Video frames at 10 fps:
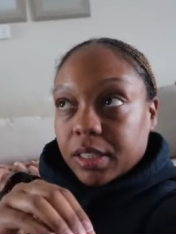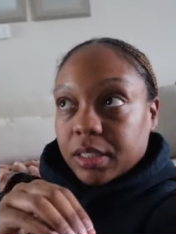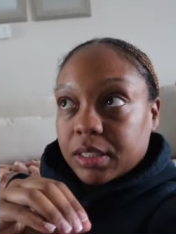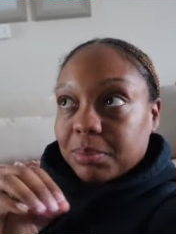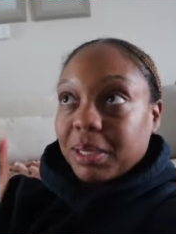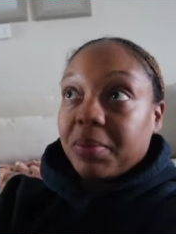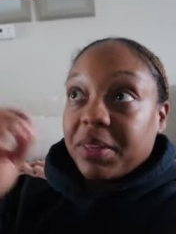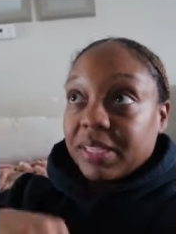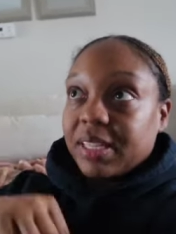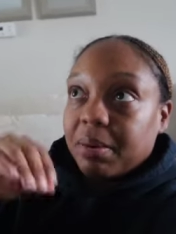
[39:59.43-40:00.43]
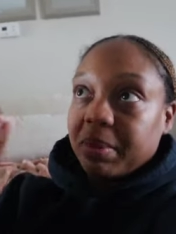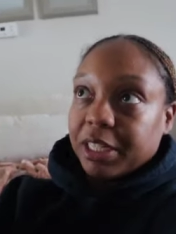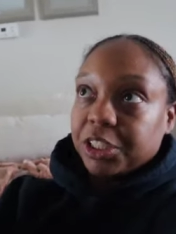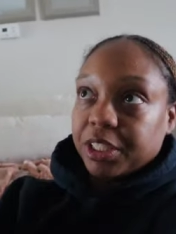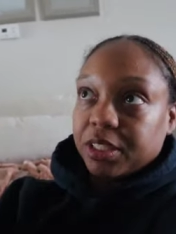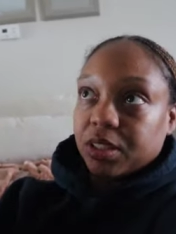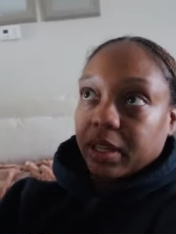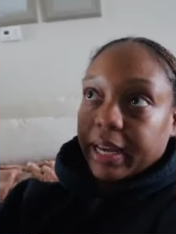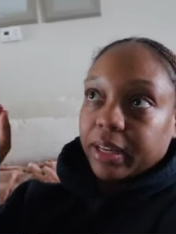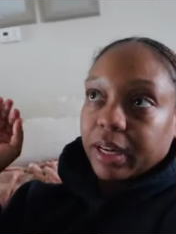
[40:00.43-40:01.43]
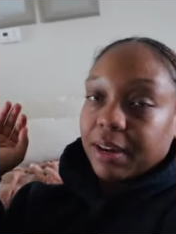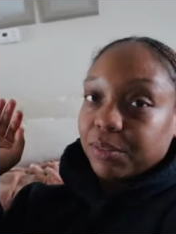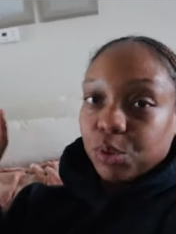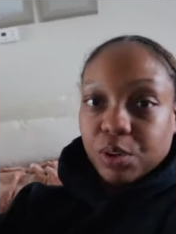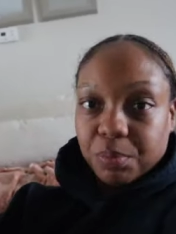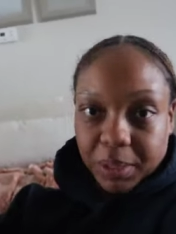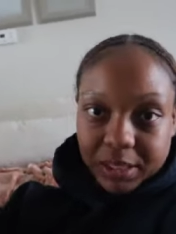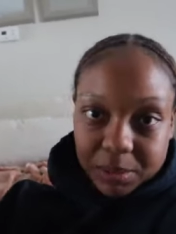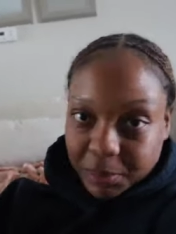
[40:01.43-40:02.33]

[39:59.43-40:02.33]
Sometime this time next year. So like I have 12 months